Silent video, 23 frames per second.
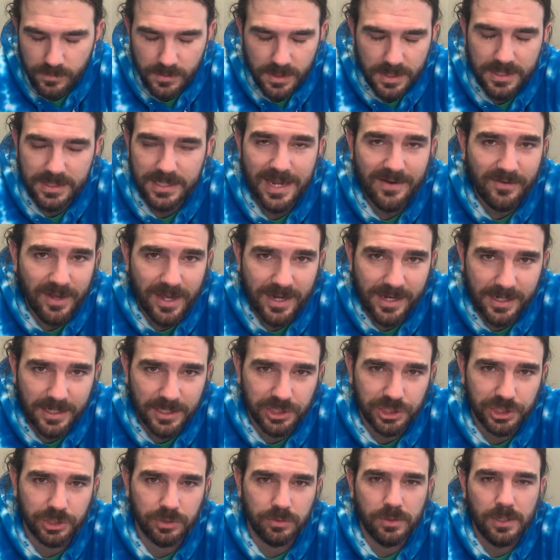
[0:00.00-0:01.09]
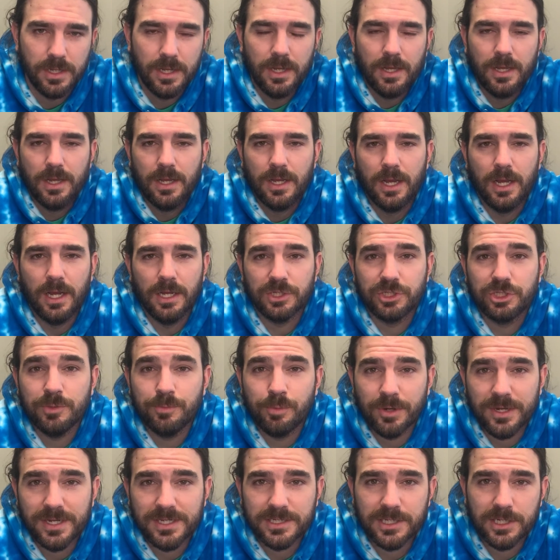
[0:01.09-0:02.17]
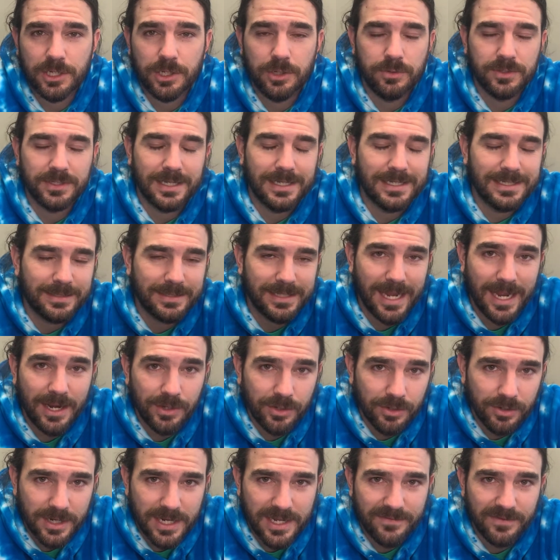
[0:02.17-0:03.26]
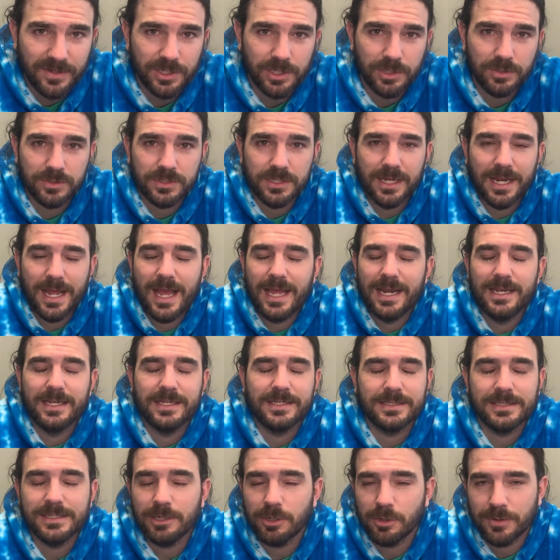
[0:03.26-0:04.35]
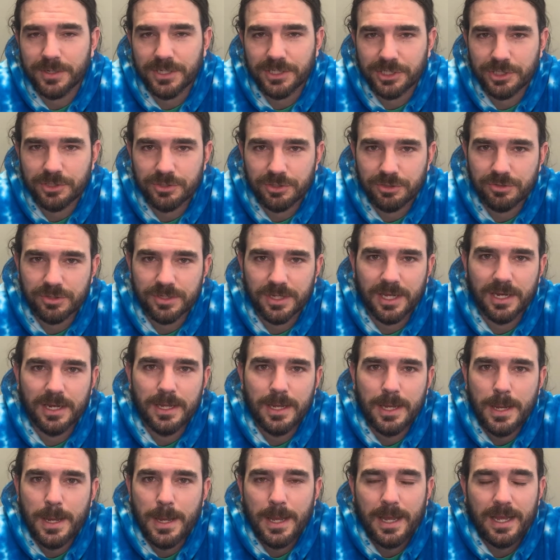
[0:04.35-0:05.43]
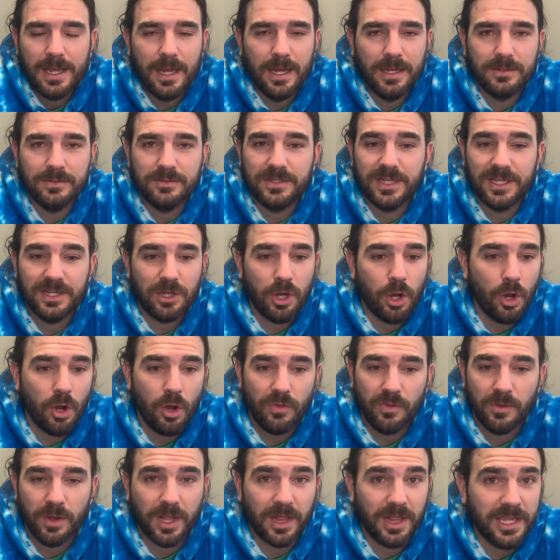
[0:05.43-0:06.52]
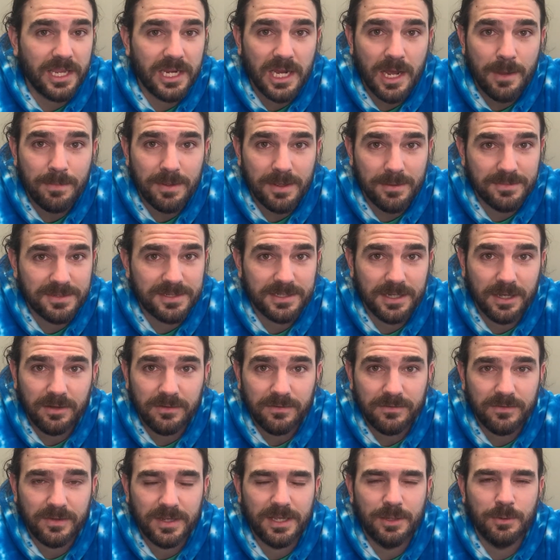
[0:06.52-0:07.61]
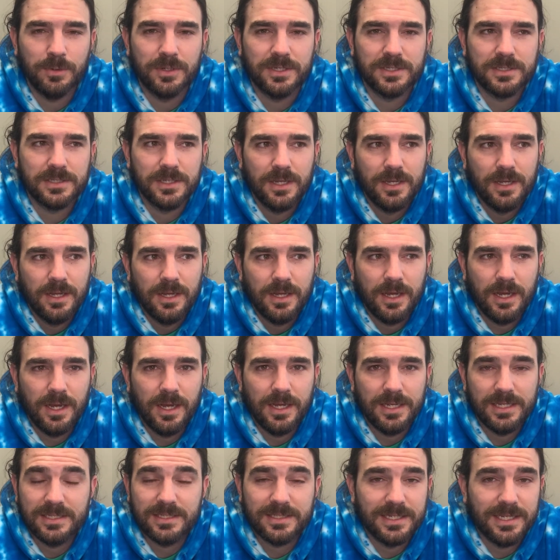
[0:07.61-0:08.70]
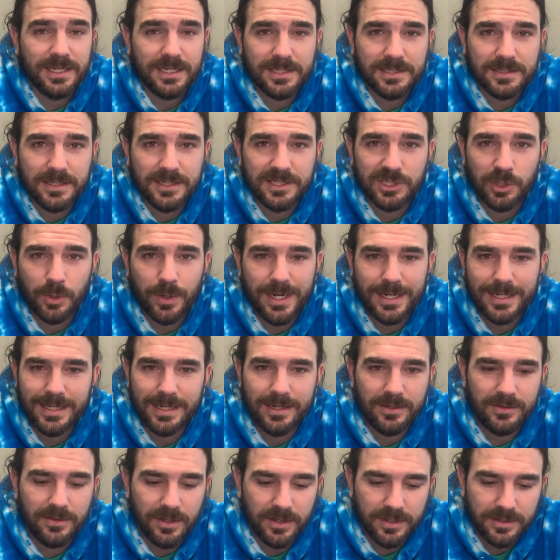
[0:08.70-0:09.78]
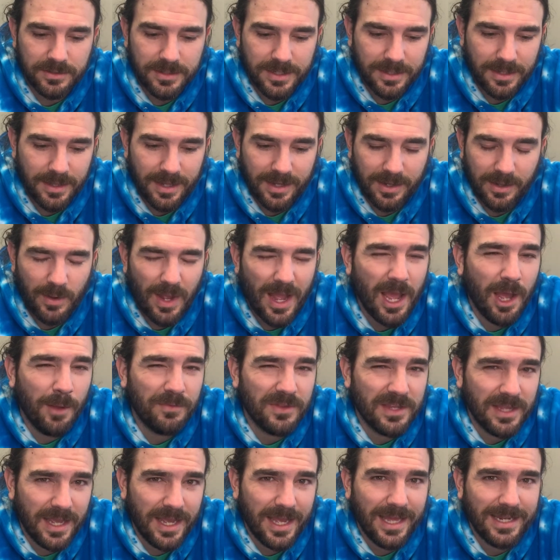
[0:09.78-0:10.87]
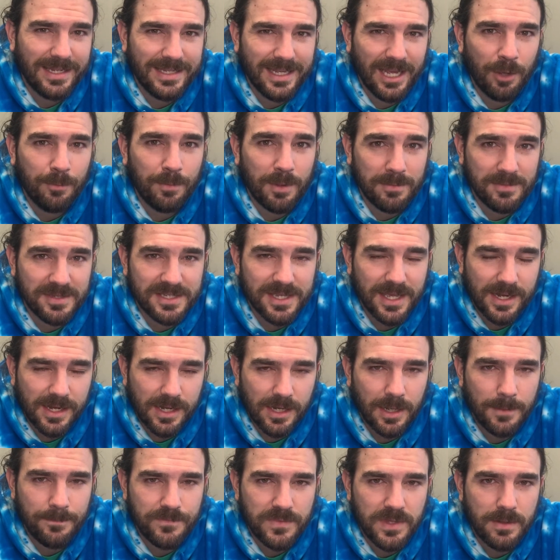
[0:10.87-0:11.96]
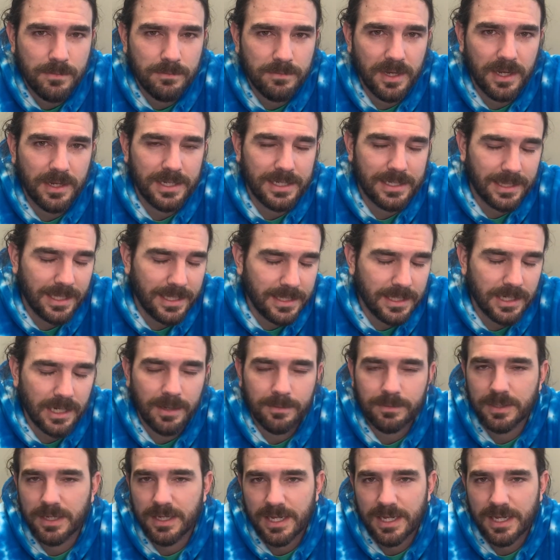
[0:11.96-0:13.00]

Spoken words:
Never had an issue. Super easy to use. Xander even used it, had zero issues using it. Did all the cleanup himself. He's 6, and so he did I had to help him set it up, but he cleaned it up.